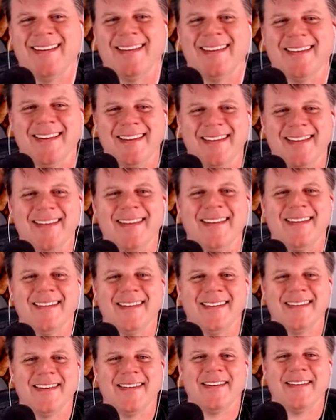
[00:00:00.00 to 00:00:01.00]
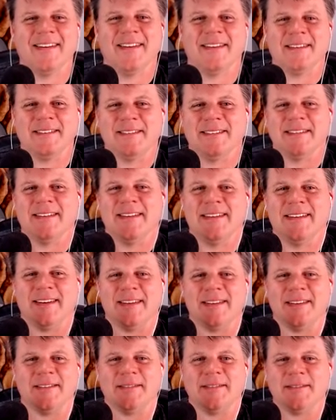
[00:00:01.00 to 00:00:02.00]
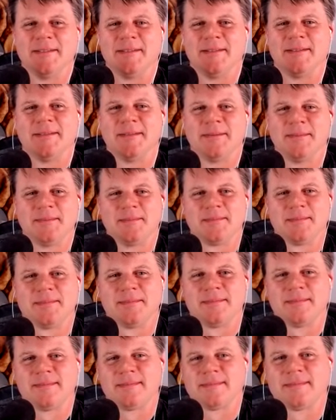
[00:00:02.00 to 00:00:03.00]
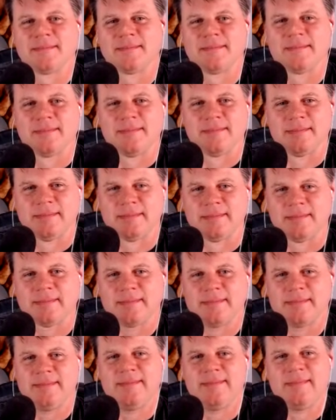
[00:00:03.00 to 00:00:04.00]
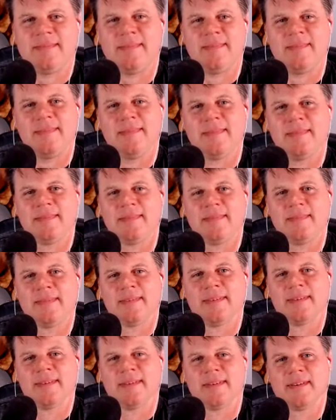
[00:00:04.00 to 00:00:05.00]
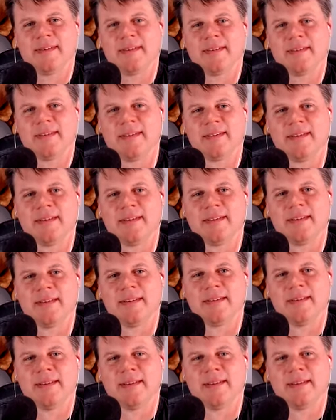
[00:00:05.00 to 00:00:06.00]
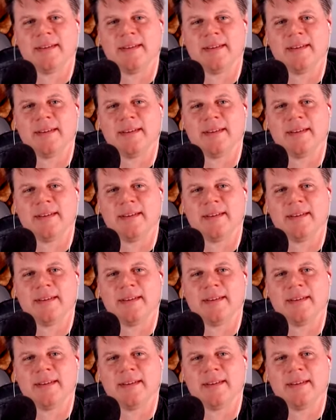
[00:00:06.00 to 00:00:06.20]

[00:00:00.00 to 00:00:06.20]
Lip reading: (silent)